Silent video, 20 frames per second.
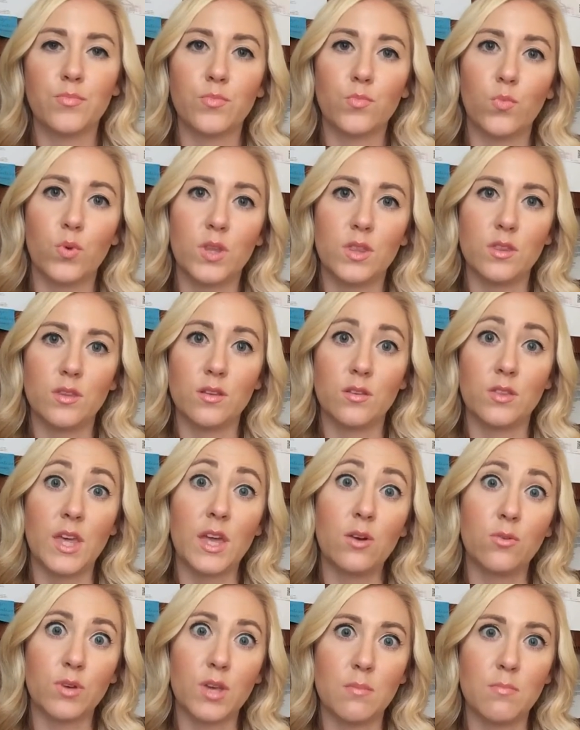when they
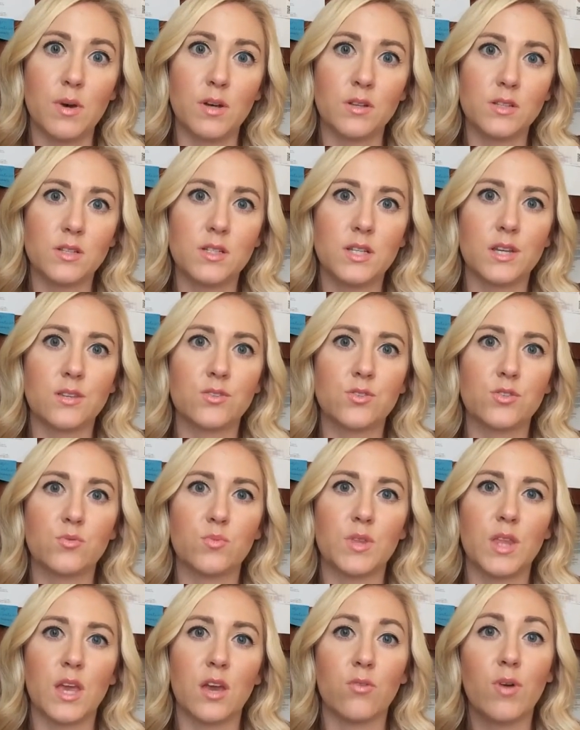don't get melted testers when
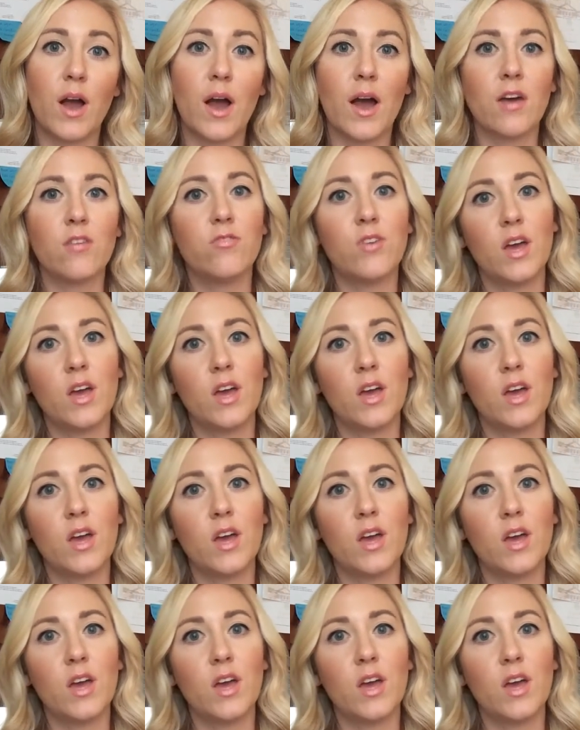they arrive